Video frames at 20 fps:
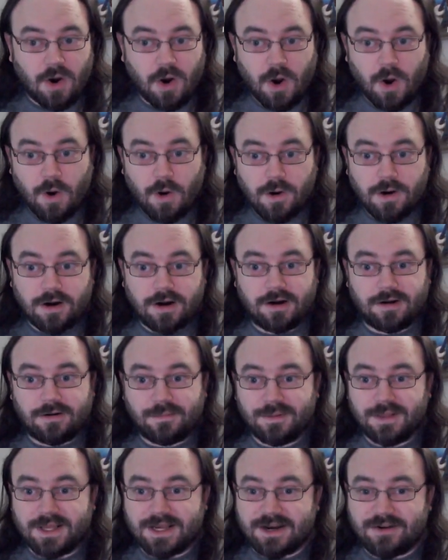
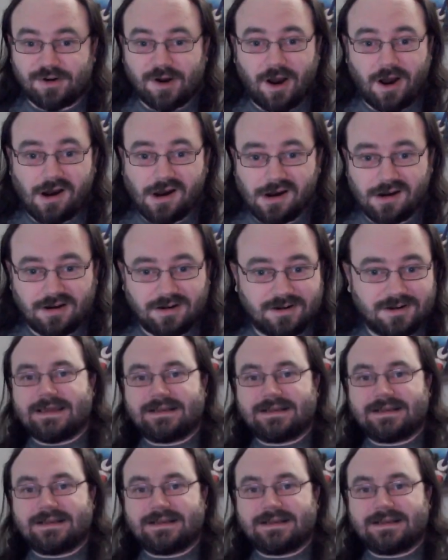horribly wrong.